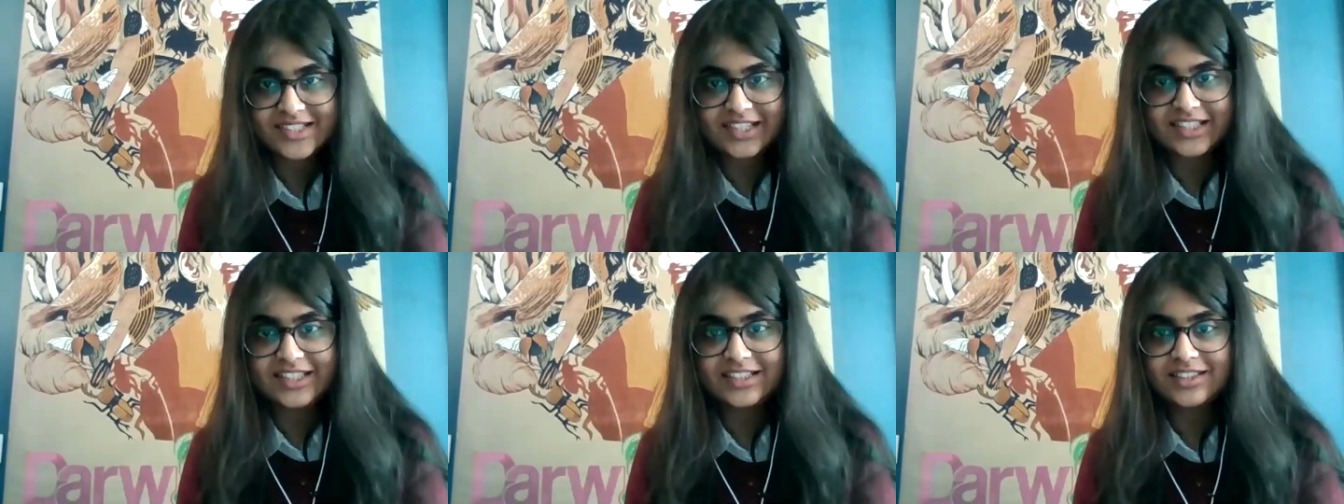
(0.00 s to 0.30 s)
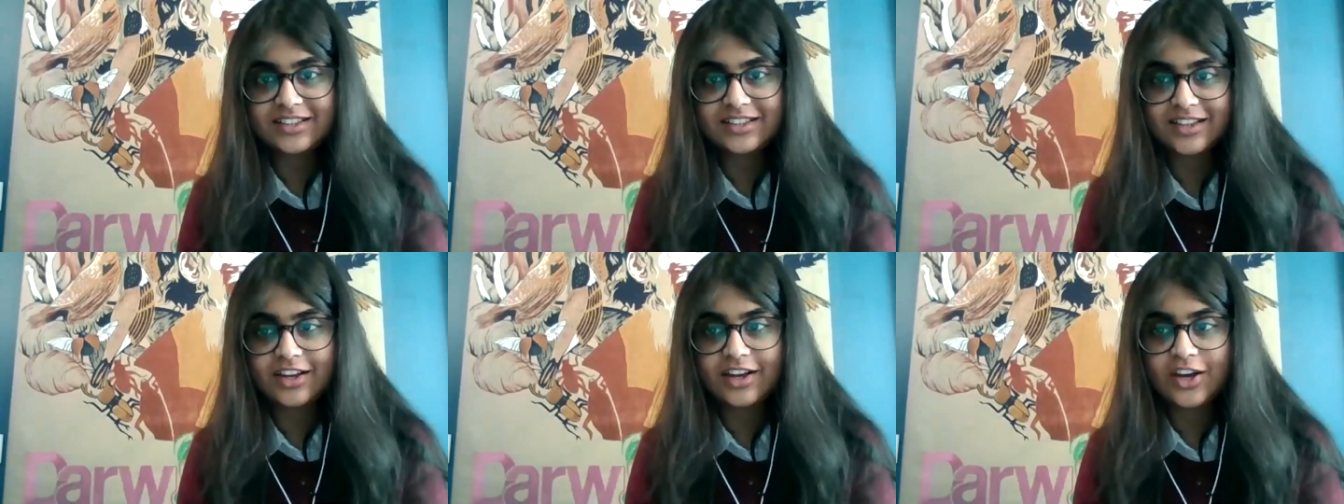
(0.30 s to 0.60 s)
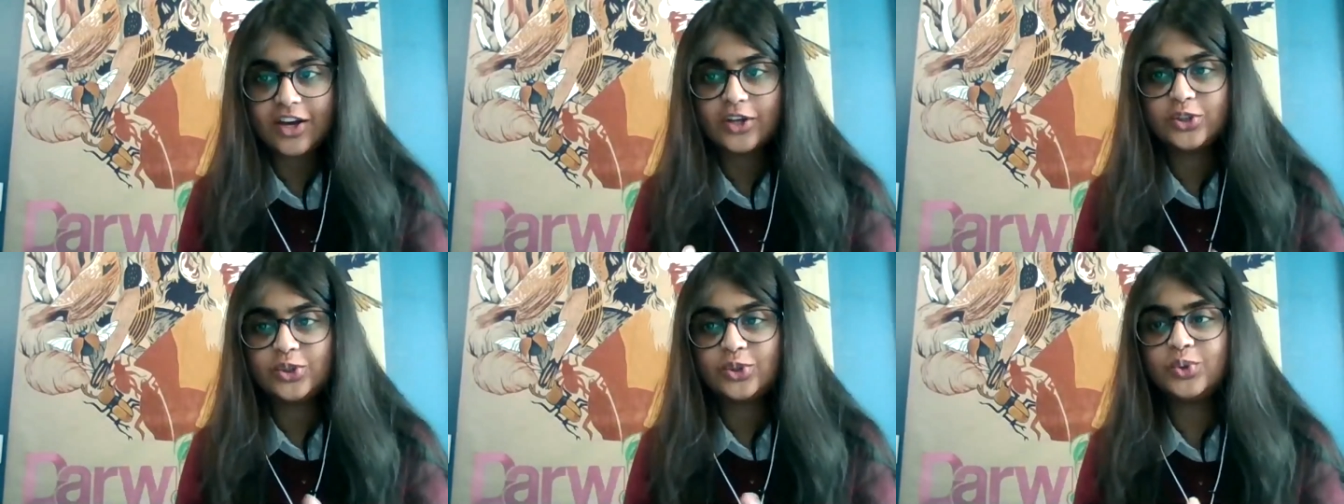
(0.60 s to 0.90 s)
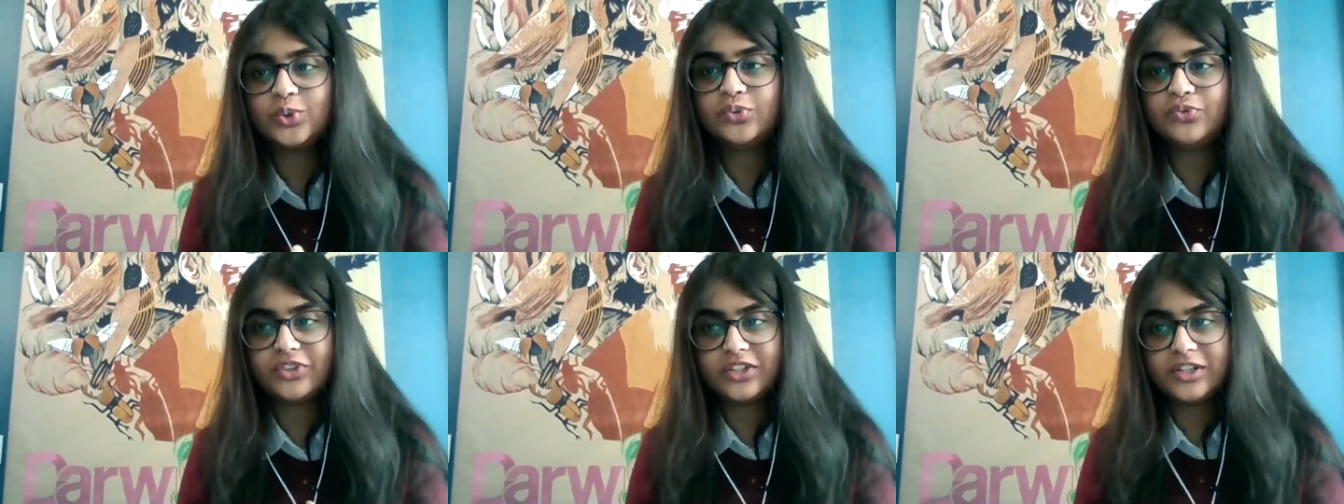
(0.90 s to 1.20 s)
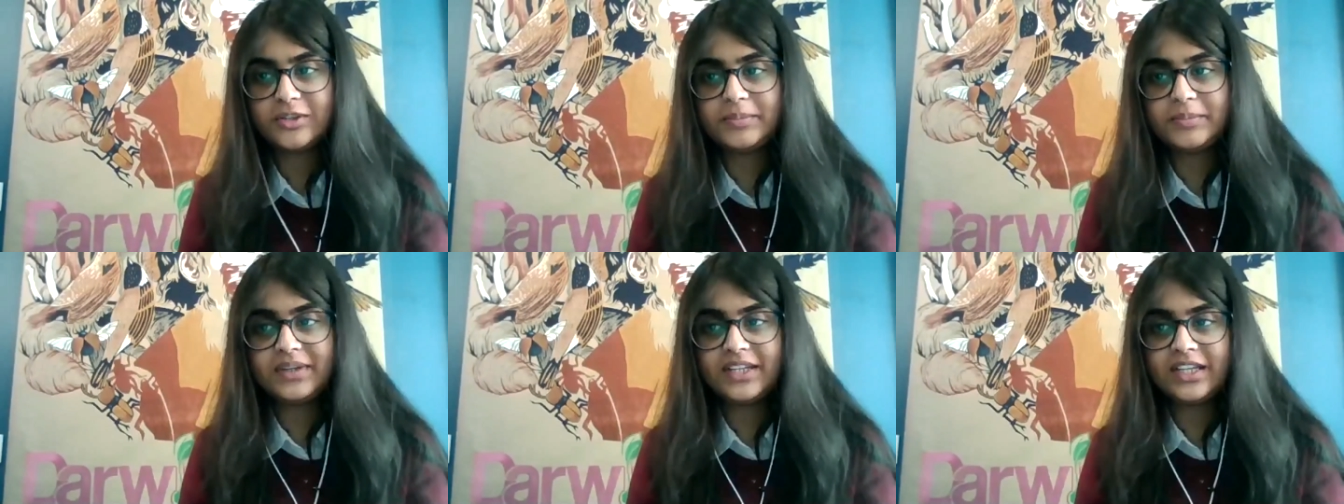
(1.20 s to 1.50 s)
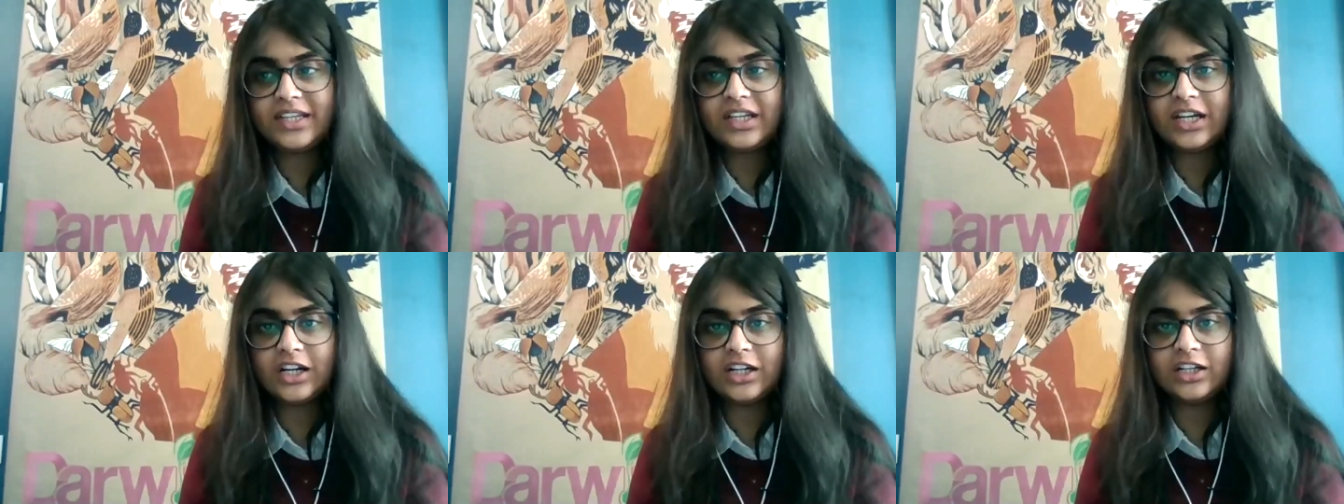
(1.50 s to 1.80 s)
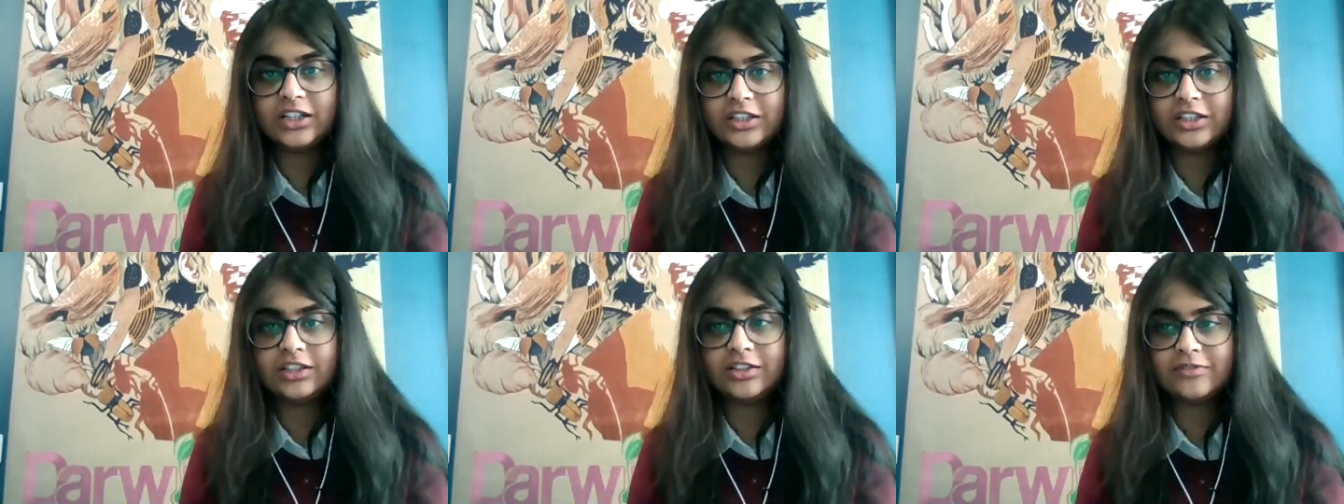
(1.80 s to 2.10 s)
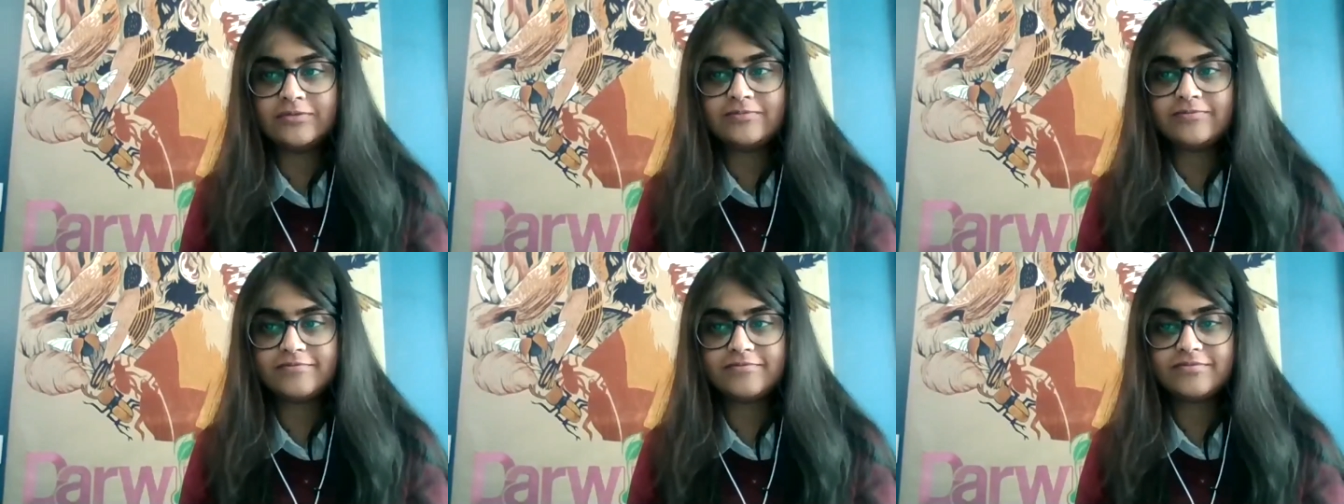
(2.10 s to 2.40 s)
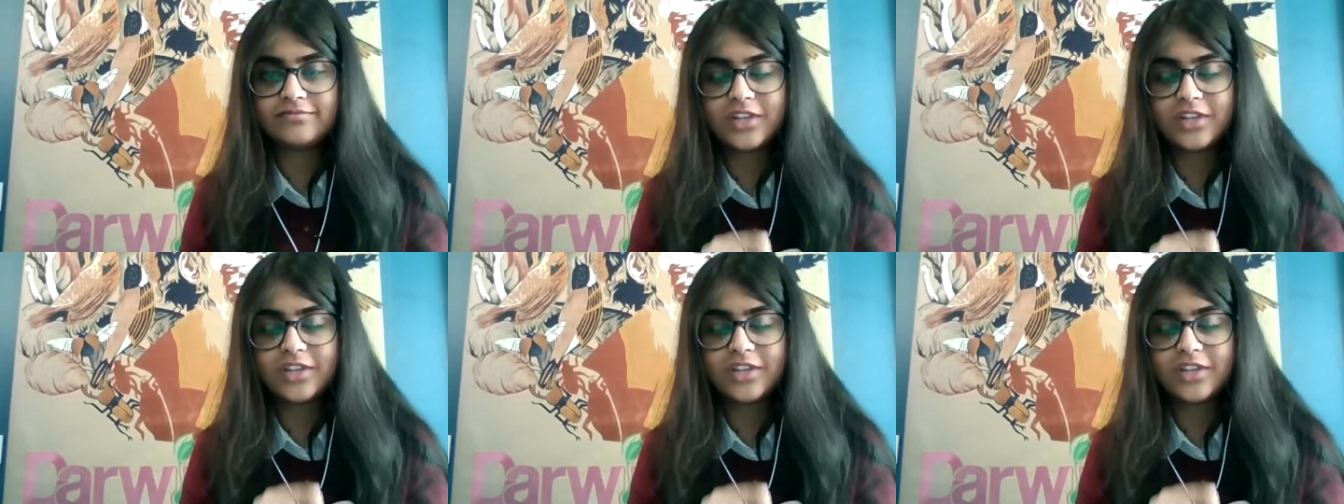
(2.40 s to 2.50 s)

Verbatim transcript: link, you will be um,